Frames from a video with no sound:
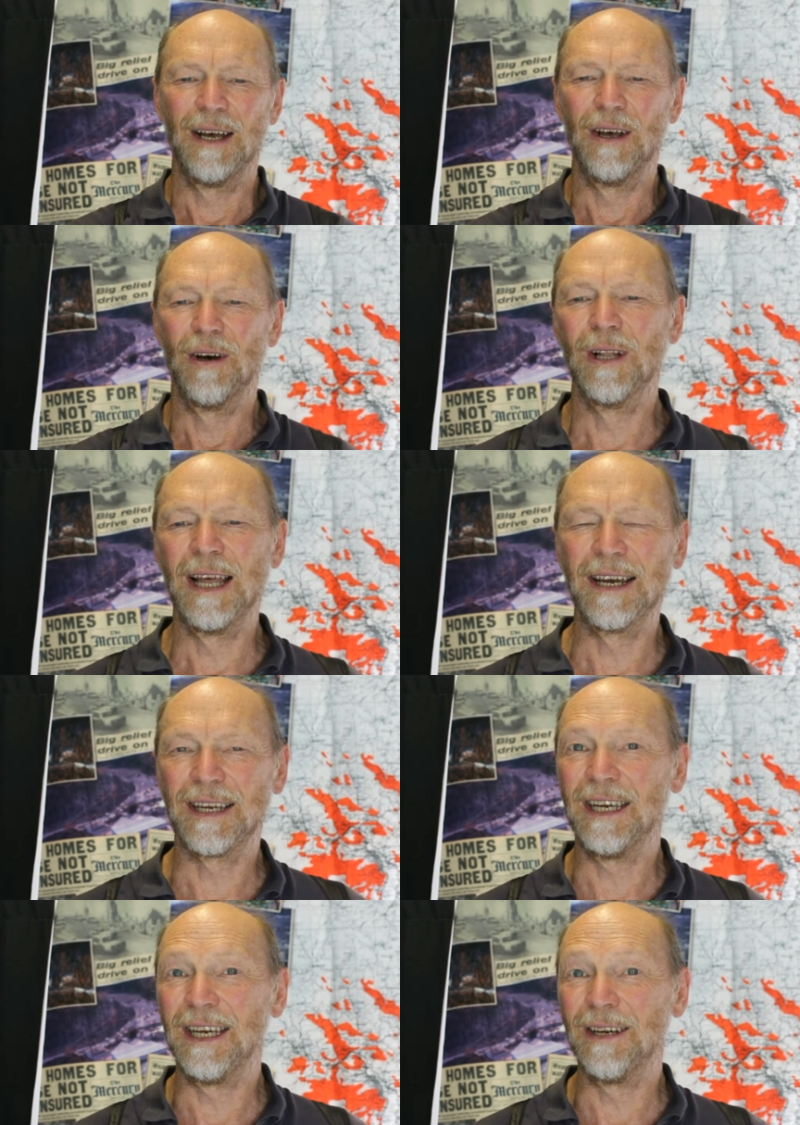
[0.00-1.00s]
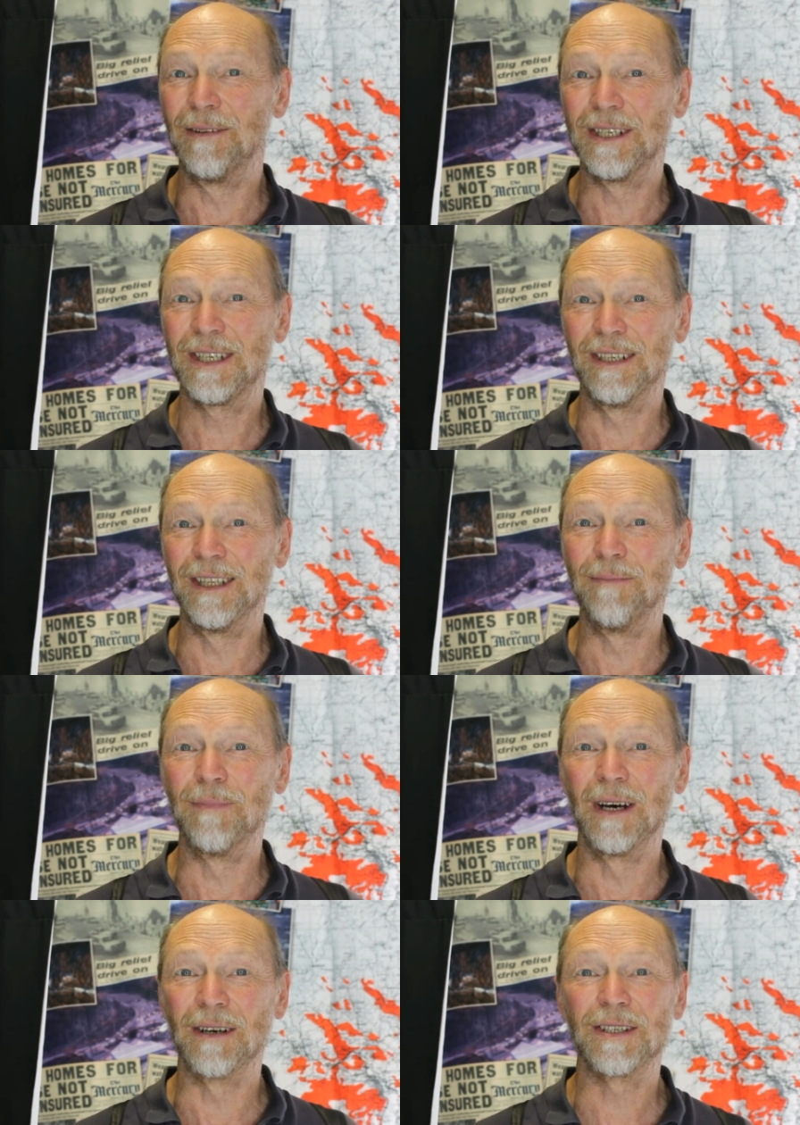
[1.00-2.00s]
All our gear was still in
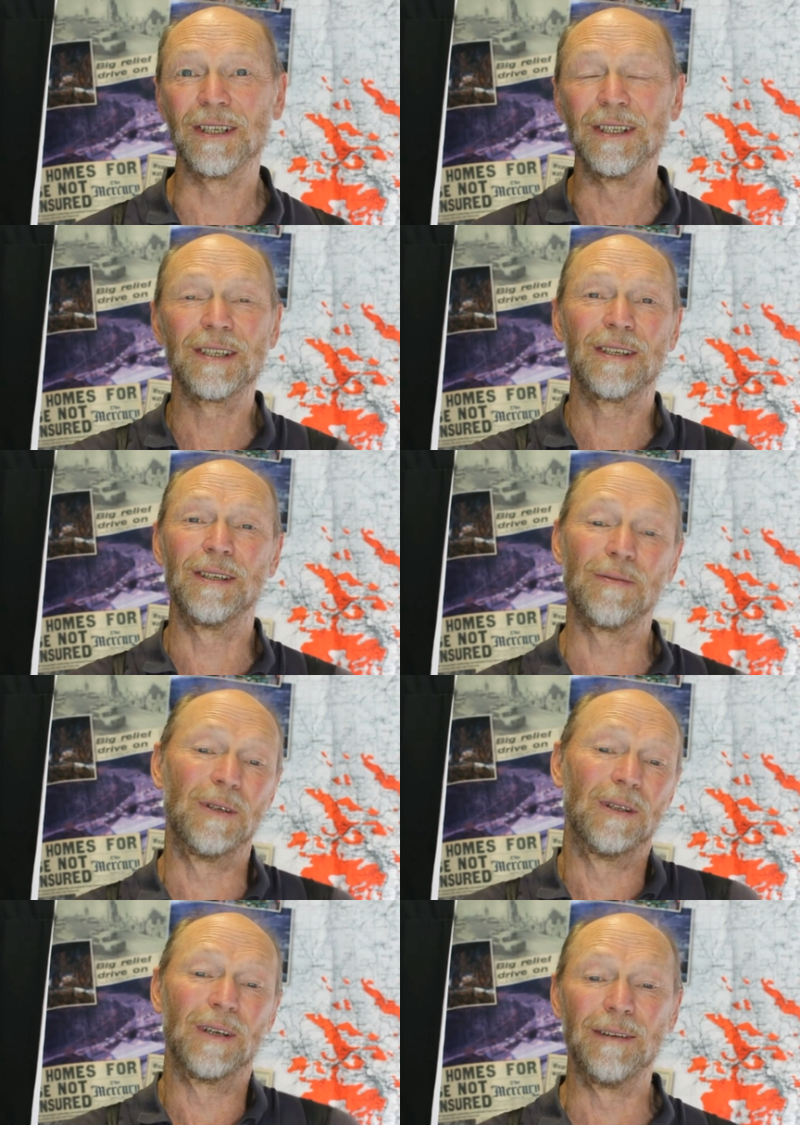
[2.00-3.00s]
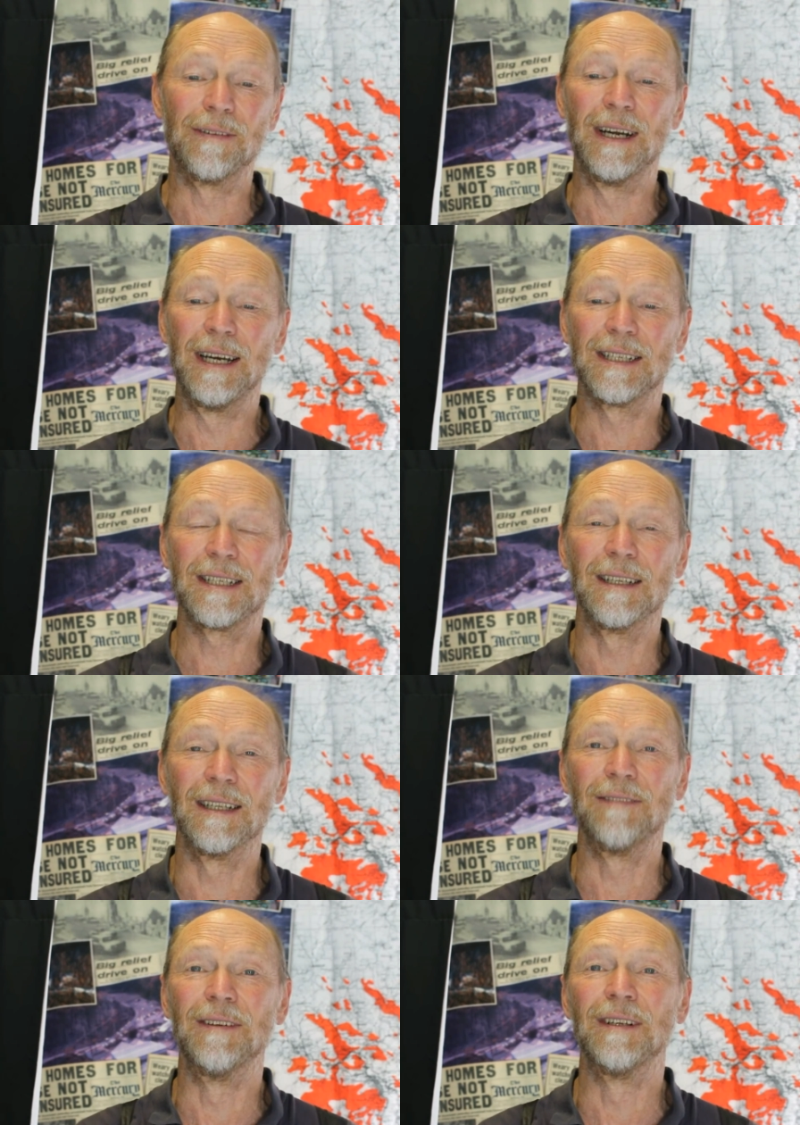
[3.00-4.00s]
boxes because we were looking for a house to
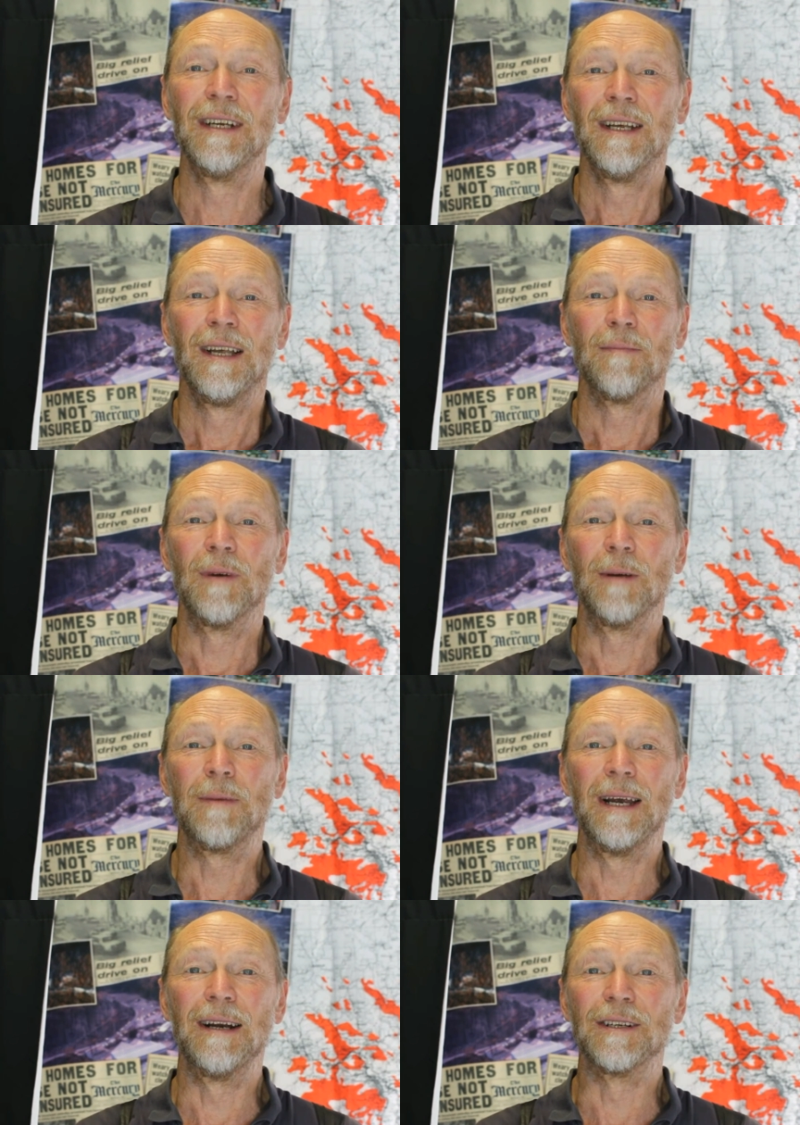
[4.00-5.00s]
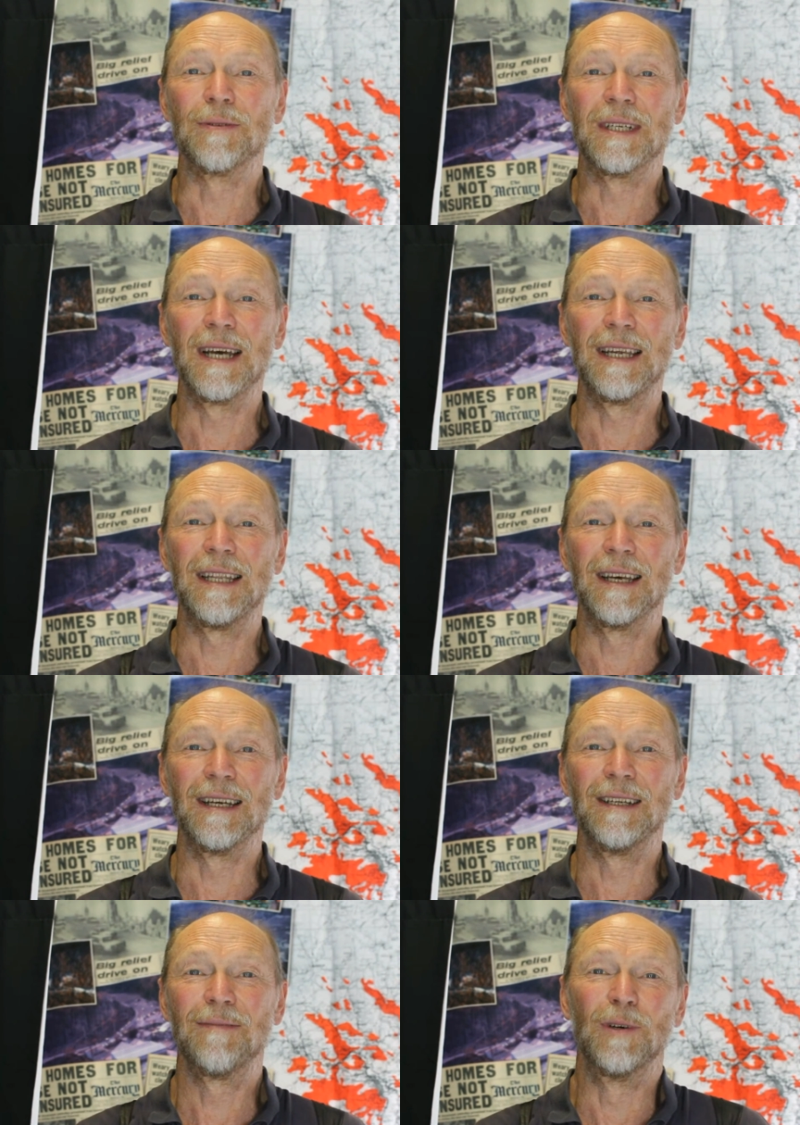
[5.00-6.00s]
live in. My parents were taking
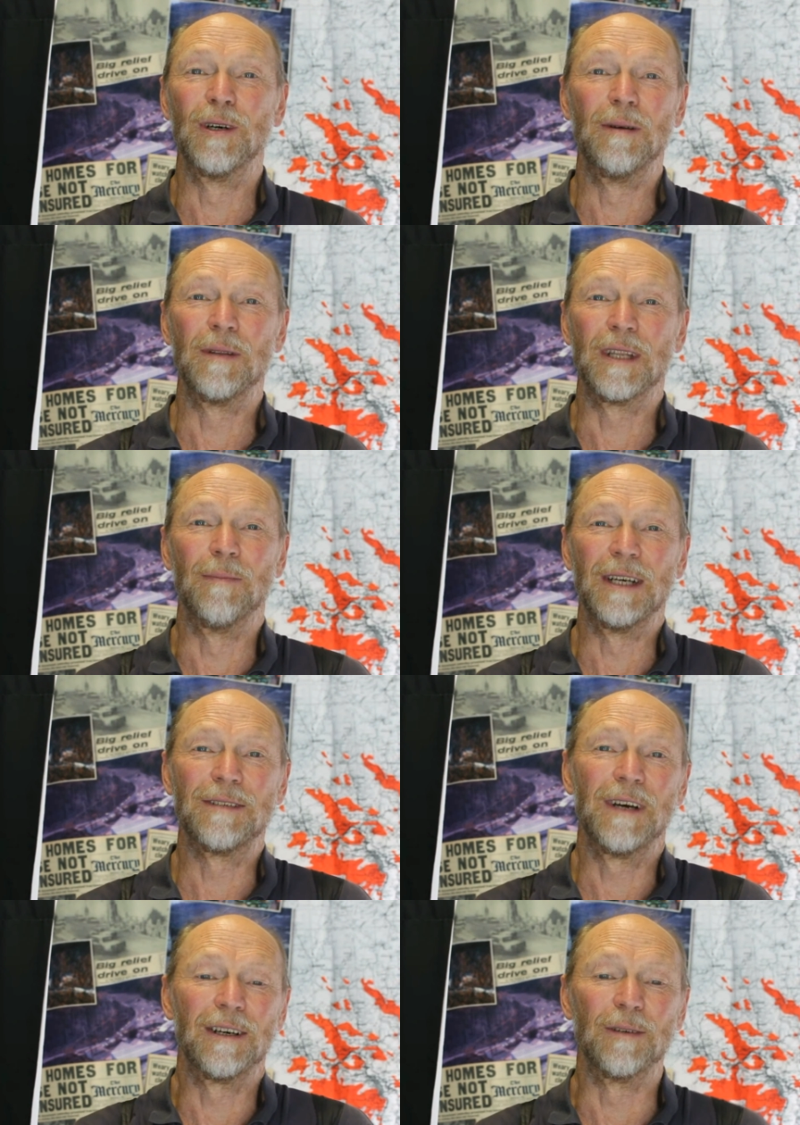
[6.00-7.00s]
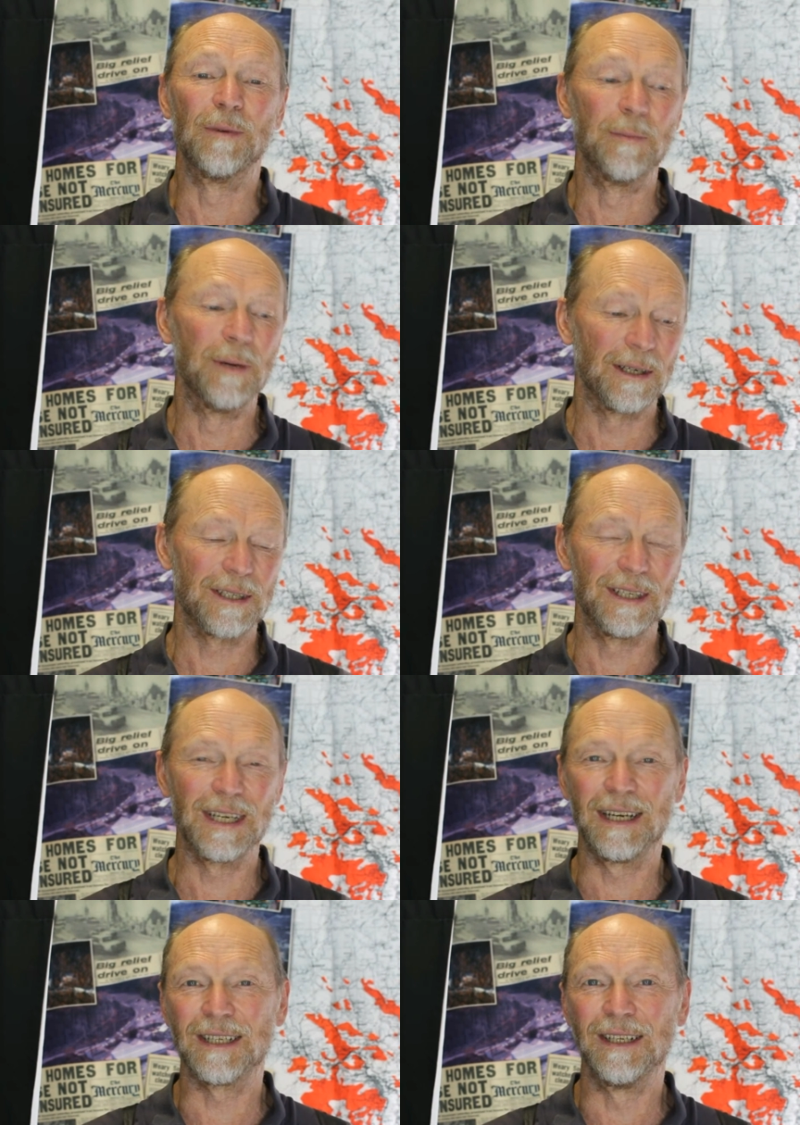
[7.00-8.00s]
the most valuable boxes
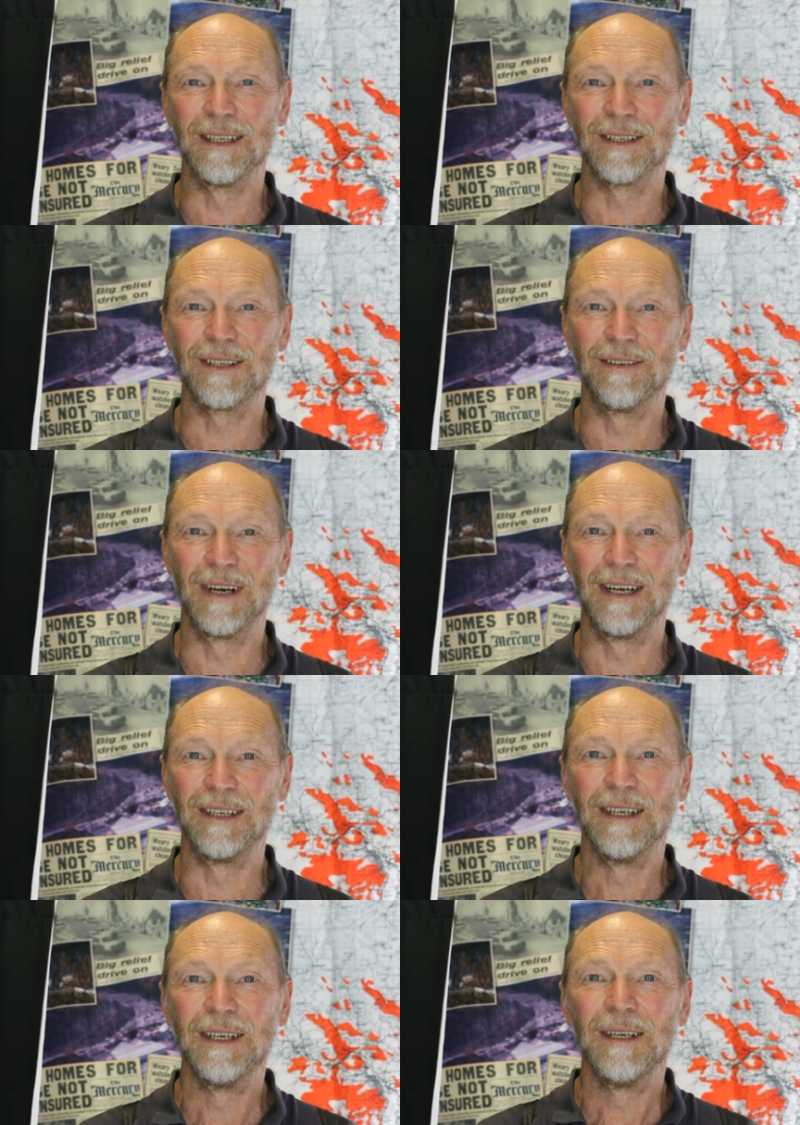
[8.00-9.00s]
out to Nelson Road,